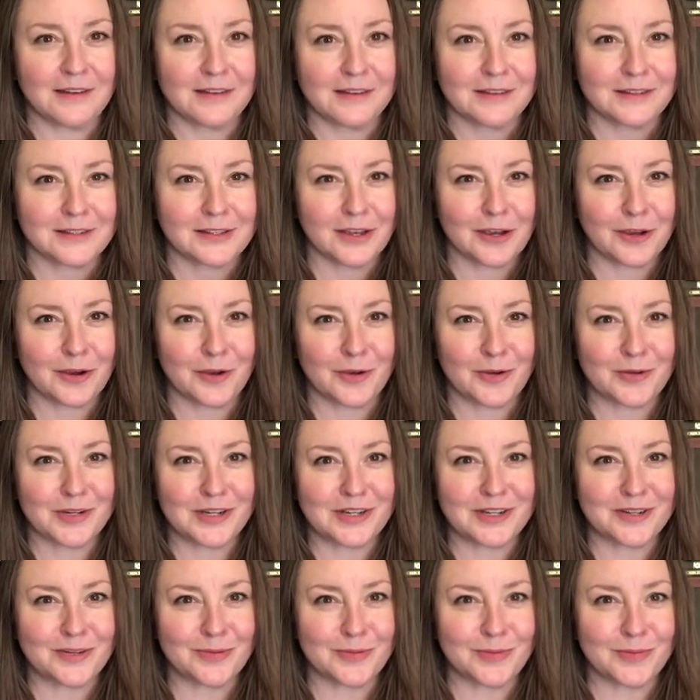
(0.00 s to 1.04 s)
So
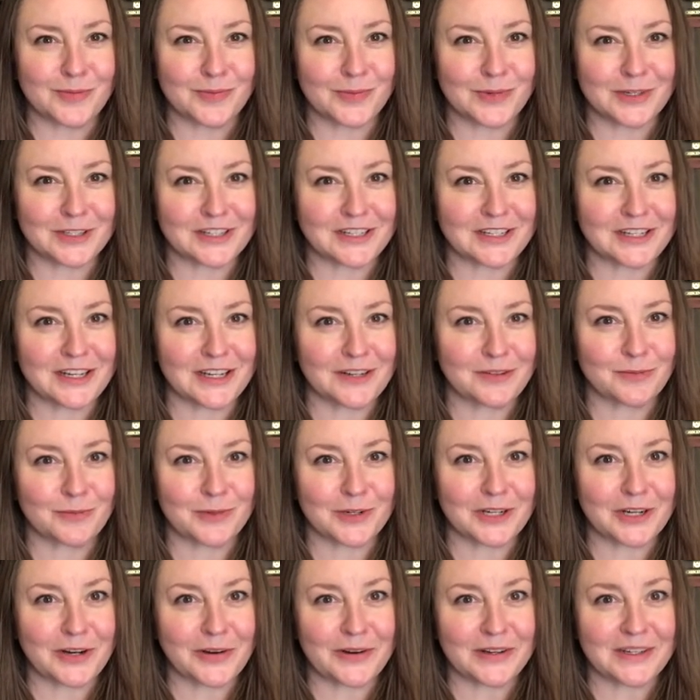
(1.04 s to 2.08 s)
once again, we're
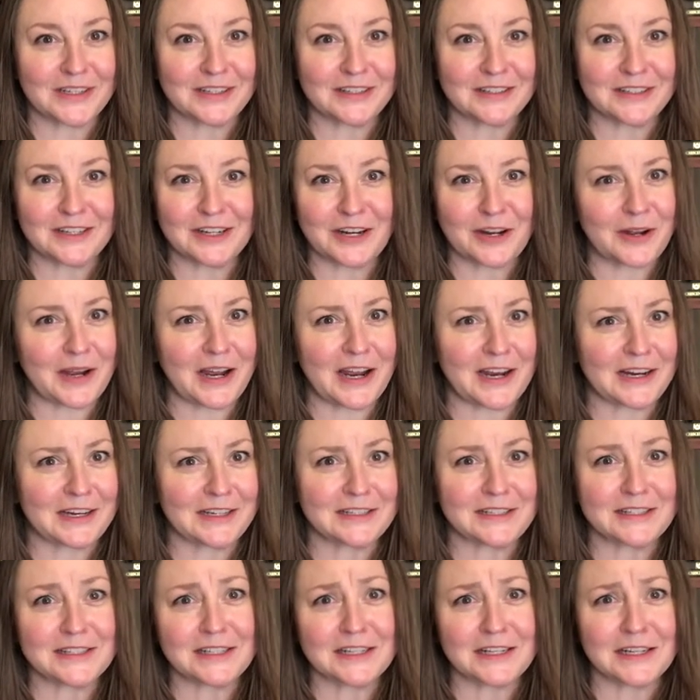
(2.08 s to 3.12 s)
going to, you know, I can
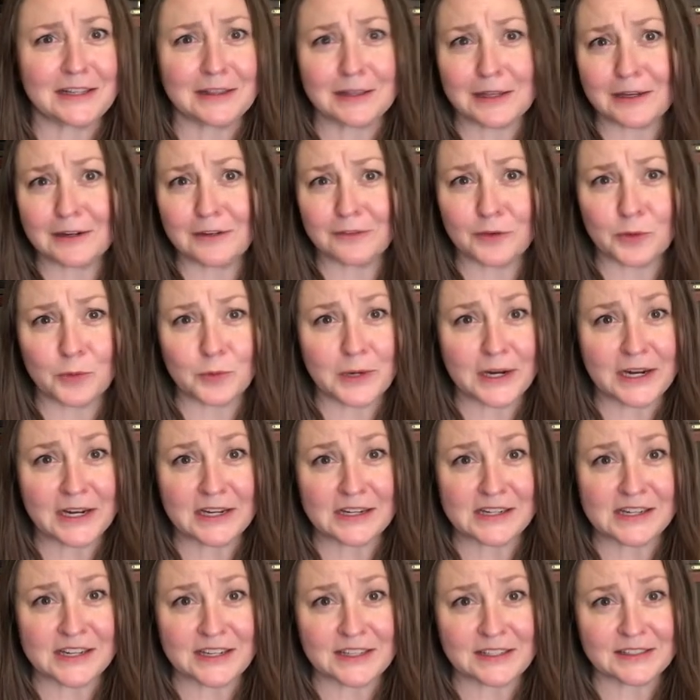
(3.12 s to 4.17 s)
see a lot of
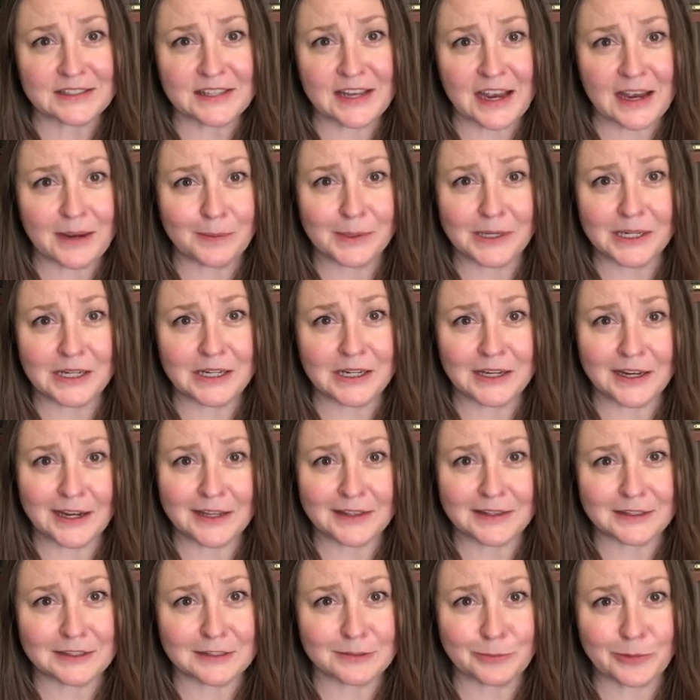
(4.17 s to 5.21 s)
awakenings happening at
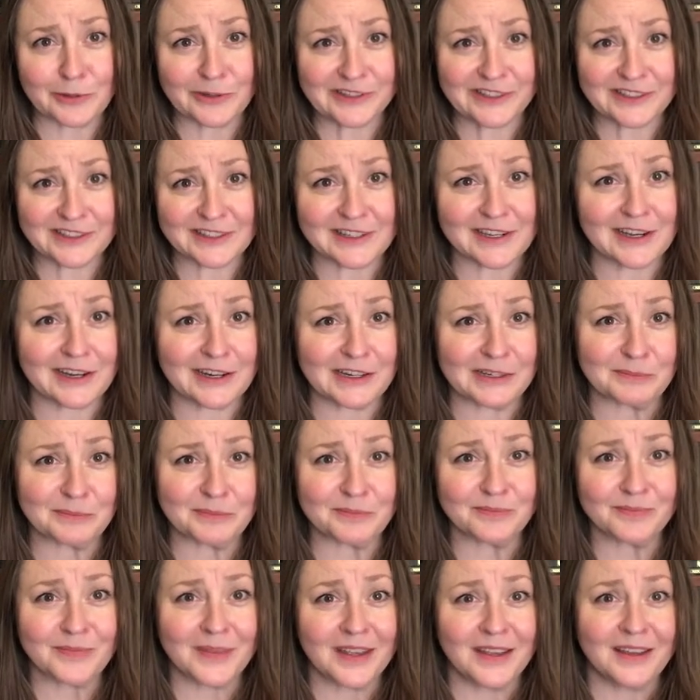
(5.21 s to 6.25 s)
this point in time.
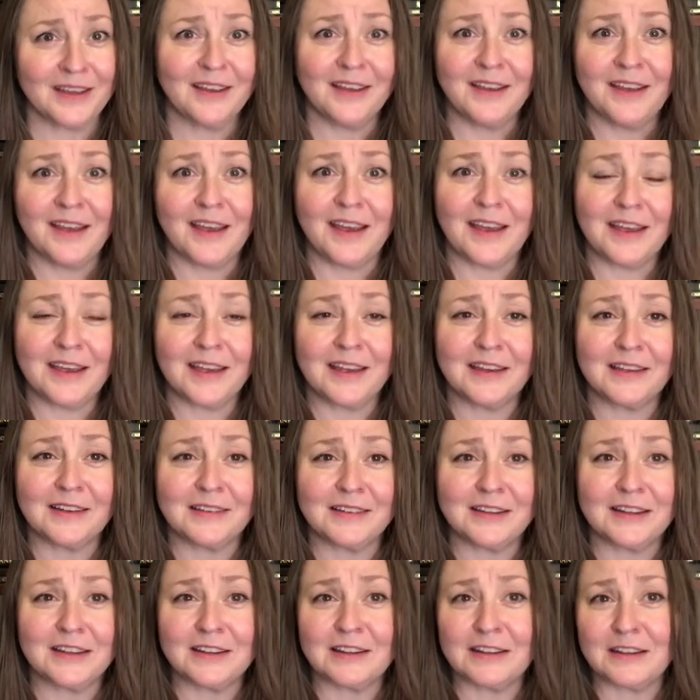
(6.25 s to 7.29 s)

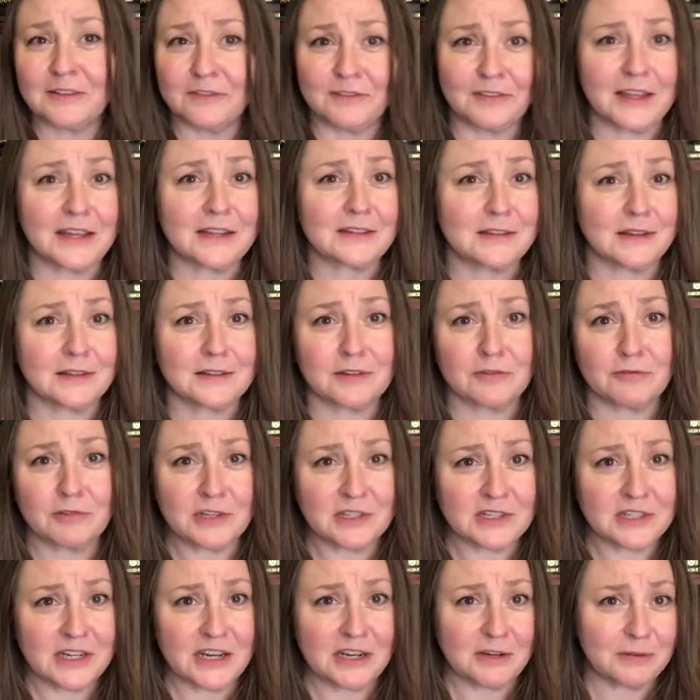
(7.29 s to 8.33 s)
And if that doesn't
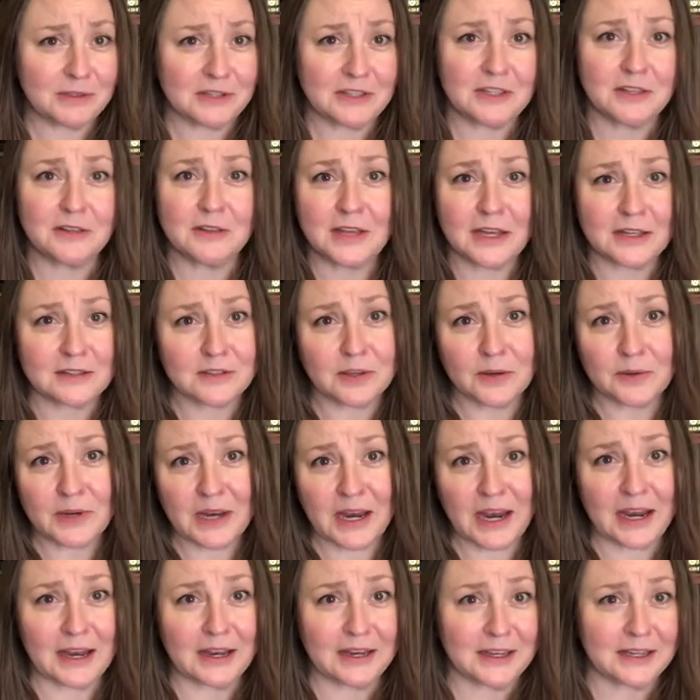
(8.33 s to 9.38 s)
resonate with you, that's
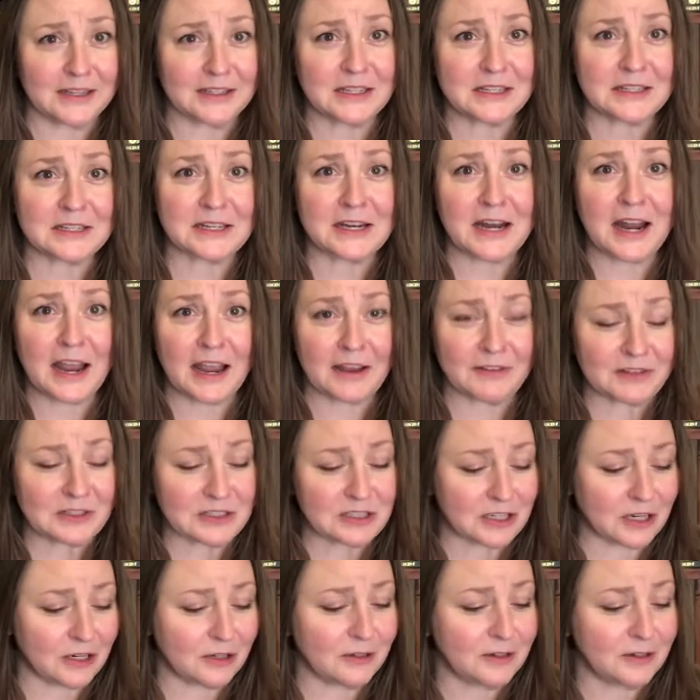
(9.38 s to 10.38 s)
okay. It doesn't have to.